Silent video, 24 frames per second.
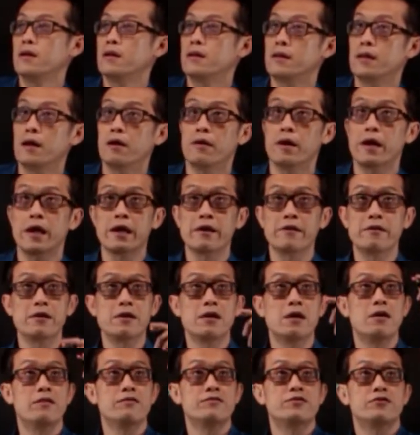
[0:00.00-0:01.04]
Now area
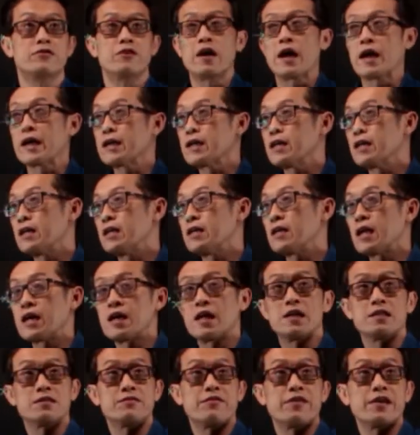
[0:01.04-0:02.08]
of triangle, let
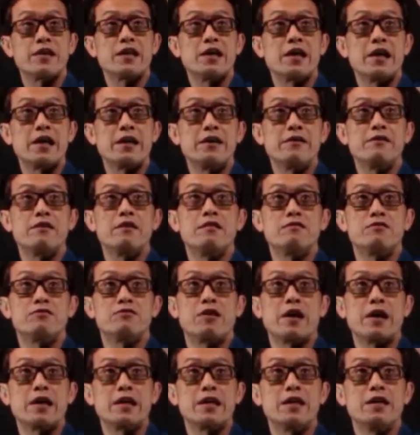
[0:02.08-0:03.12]
us find the area of
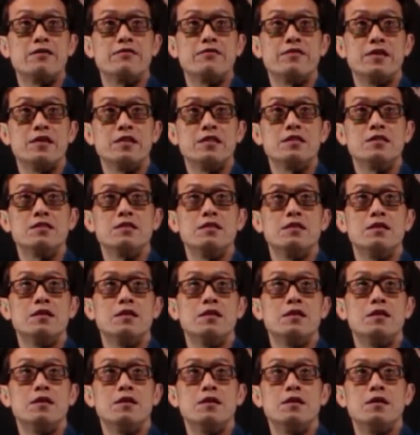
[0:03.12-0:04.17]
triangle first.
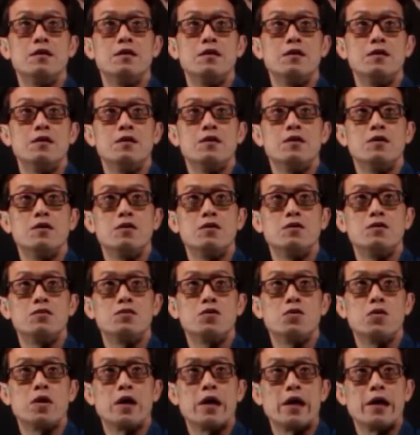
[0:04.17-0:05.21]

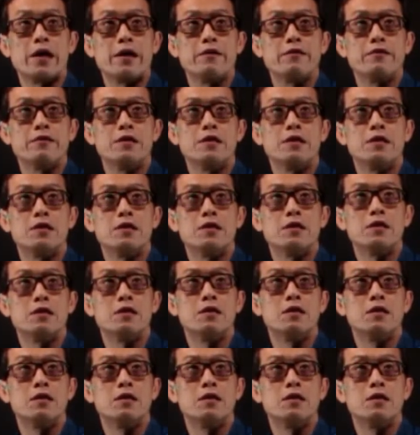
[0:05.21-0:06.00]
So area